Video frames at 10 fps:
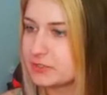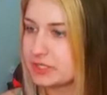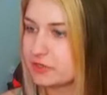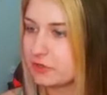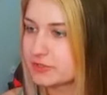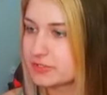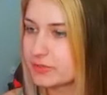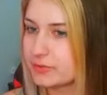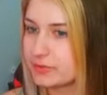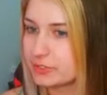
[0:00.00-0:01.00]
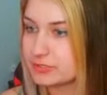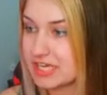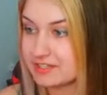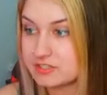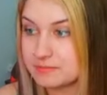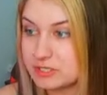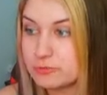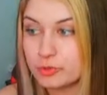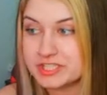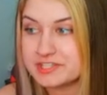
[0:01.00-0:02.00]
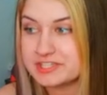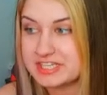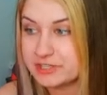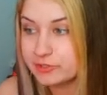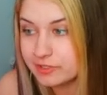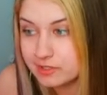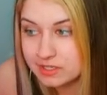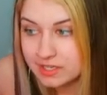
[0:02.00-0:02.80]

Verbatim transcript: you can also use exclamation point steal